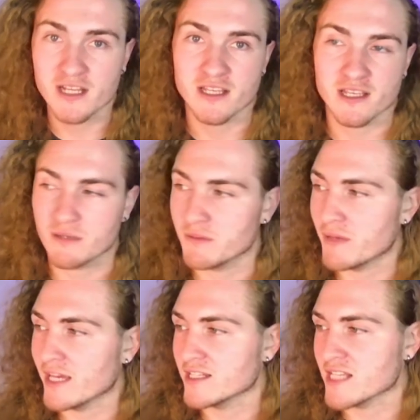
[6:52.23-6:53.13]
you gotta be
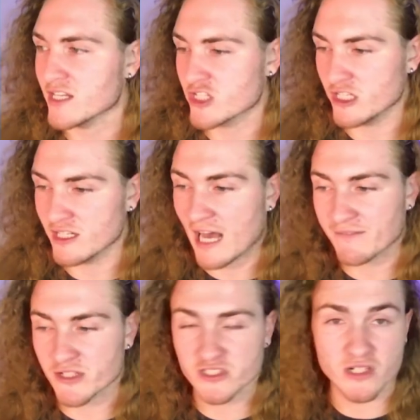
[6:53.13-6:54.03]
paying attention and have
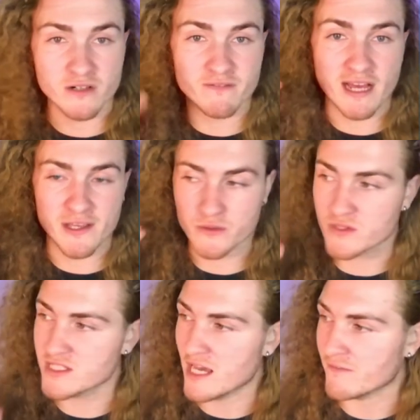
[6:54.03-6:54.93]
your certain values
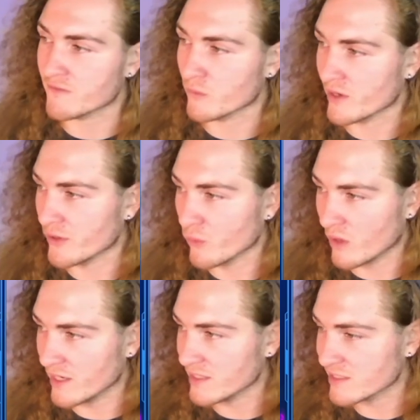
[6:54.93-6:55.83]
set for where you
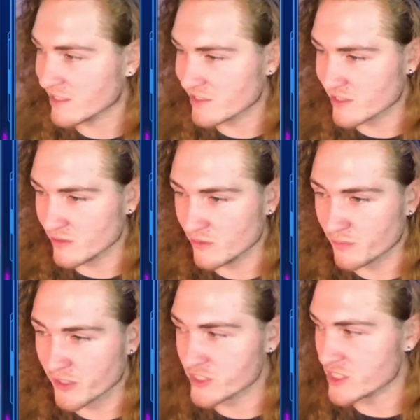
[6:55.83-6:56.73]
want it to
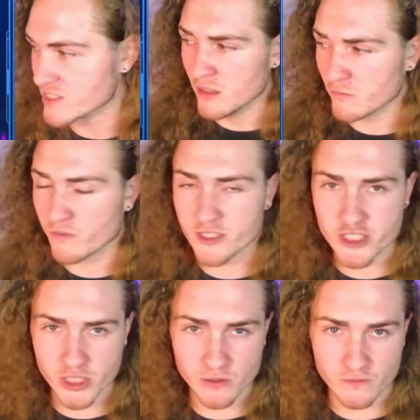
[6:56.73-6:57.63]
purchase.
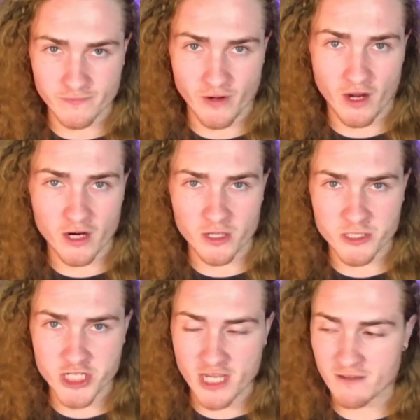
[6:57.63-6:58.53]
Rejuve, R
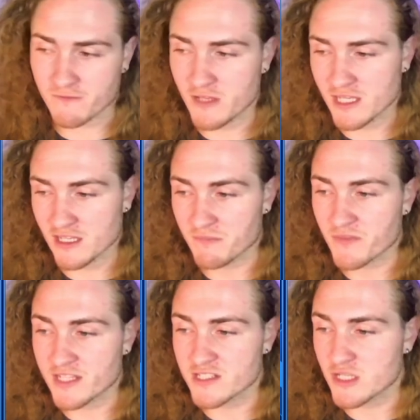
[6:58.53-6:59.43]
J V,
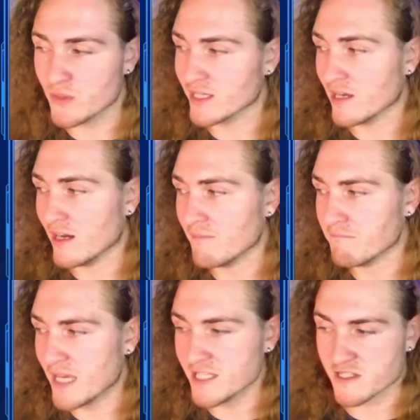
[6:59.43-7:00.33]
is doing
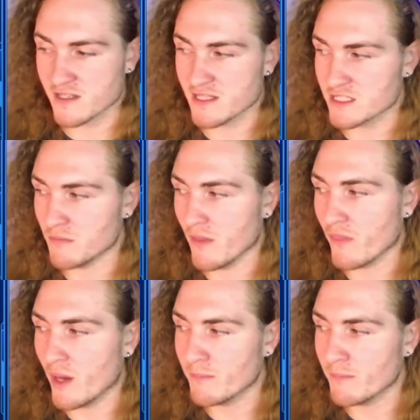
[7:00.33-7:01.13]
amazing this month, up